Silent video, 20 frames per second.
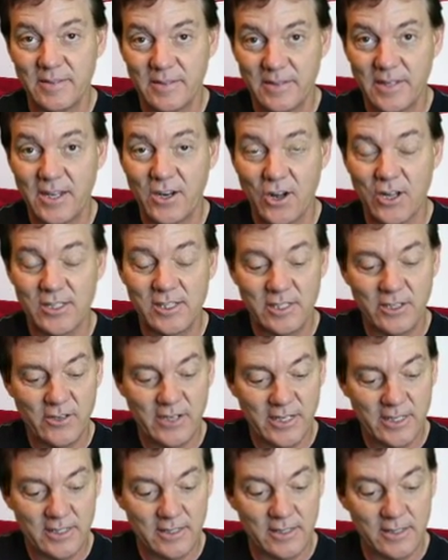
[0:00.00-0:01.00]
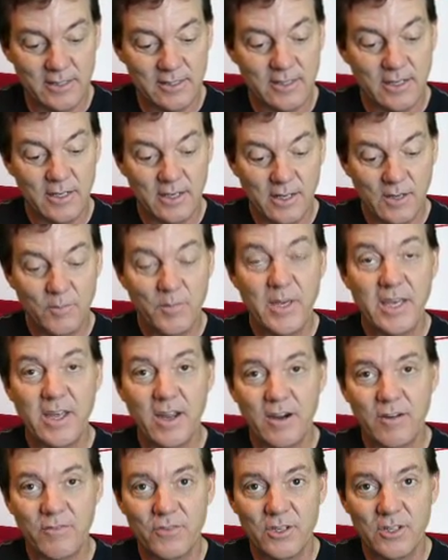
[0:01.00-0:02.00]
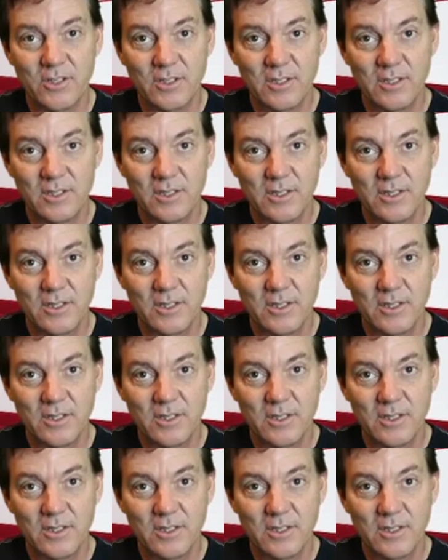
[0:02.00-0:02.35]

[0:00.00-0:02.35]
in all seriousness, be careful,